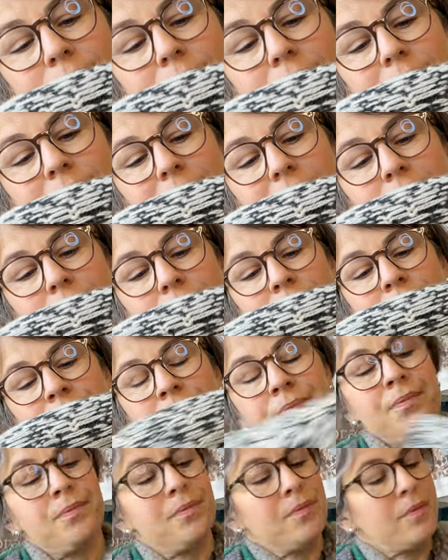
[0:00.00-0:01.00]
like that.
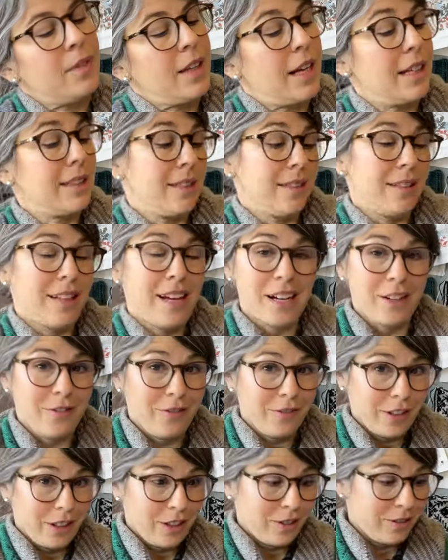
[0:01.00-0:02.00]
That's a lot of
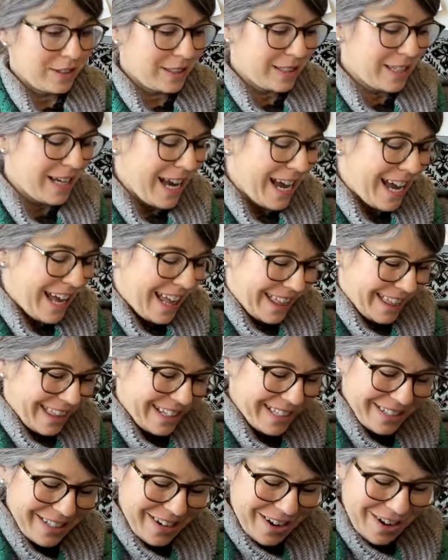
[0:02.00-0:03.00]
floats.
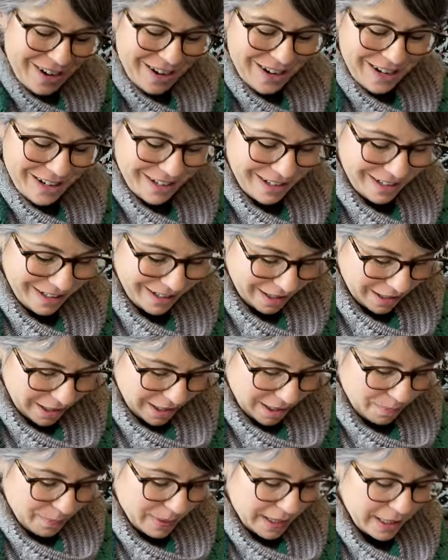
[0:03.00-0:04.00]
These are
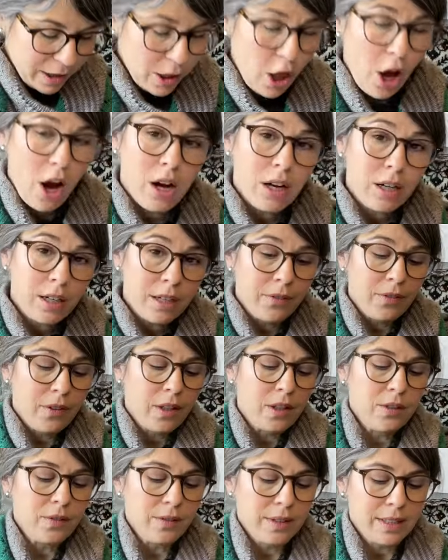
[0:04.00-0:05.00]
a bit long
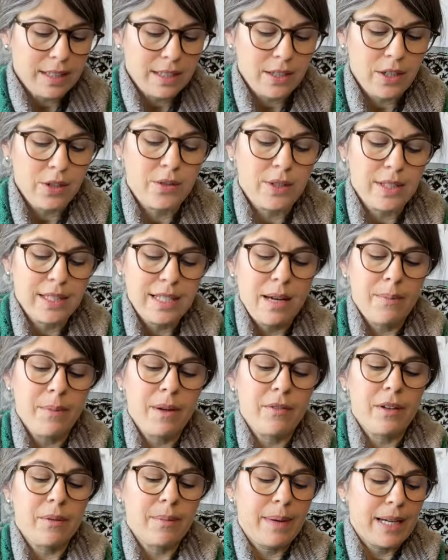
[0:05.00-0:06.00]
floats, so some of
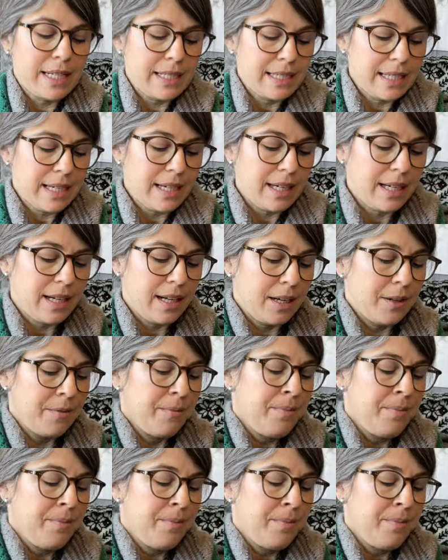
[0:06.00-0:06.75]
them I did